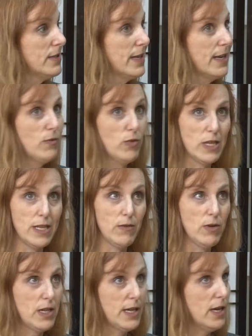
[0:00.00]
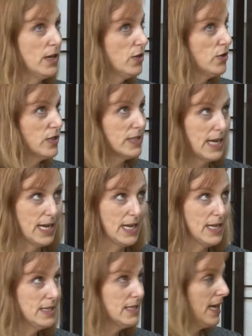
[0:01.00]
that I really, really
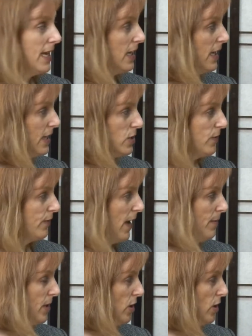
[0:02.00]
understand and like doing family